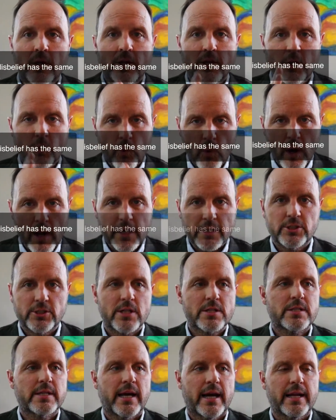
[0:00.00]
you want to
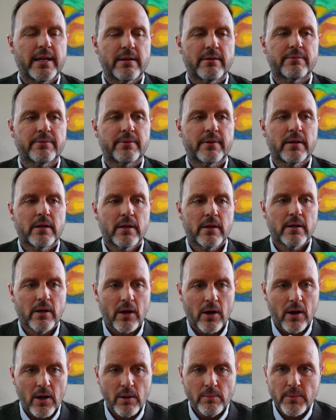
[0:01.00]
just kind of
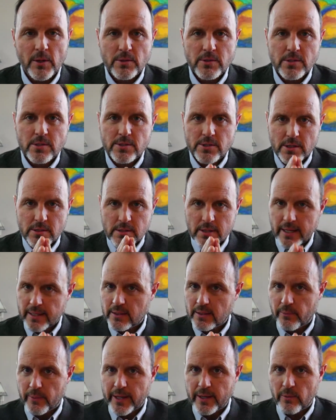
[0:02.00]
almost just
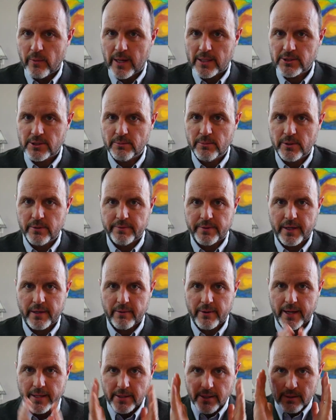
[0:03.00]
like the way you watch a movie,
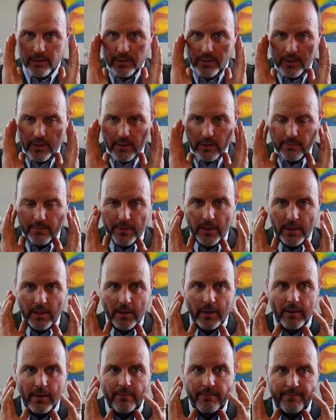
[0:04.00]
right?
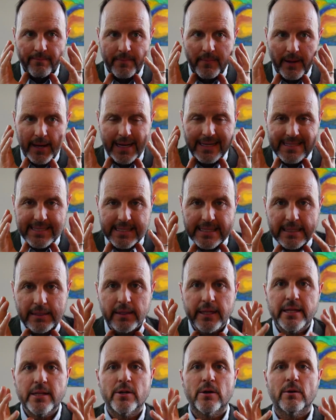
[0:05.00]

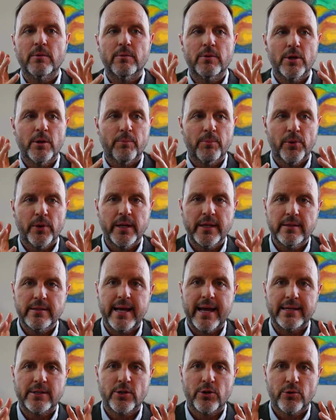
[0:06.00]
Ideally you're putting
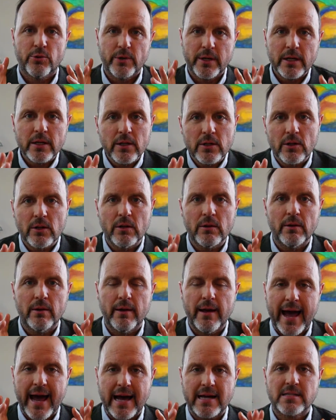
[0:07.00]
that
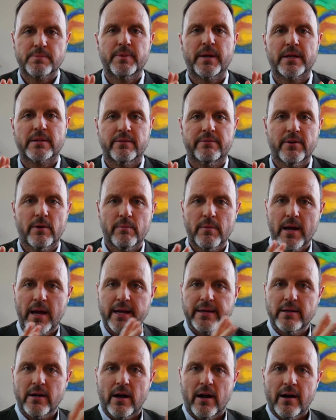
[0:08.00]
critical aspect of your
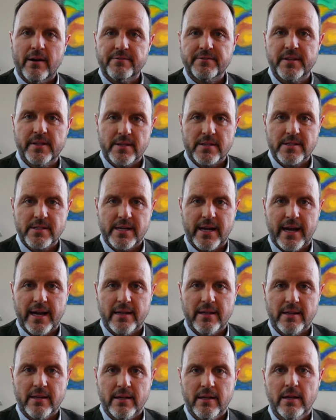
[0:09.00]
mind off to the side.